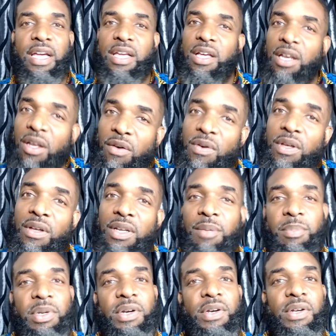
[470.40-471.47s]
that
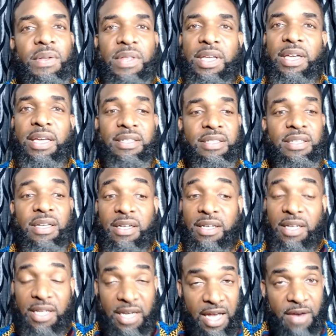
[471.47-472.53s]
colonial imperial thing has
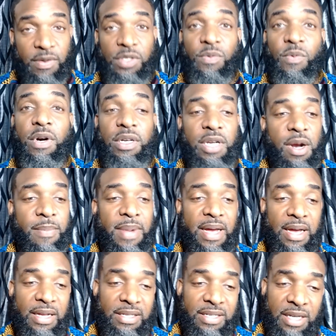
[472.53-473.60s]
done, and how it's worked our
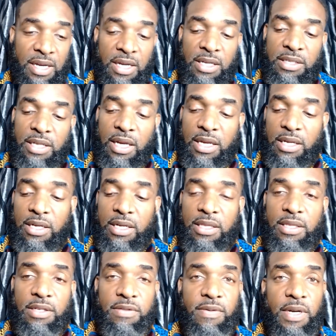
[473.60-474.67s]
minds. Take a
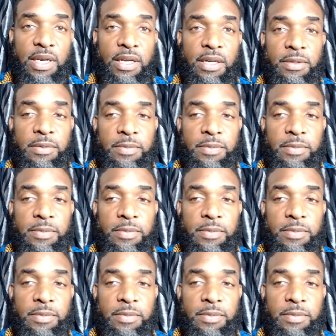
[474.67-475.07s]
look at this right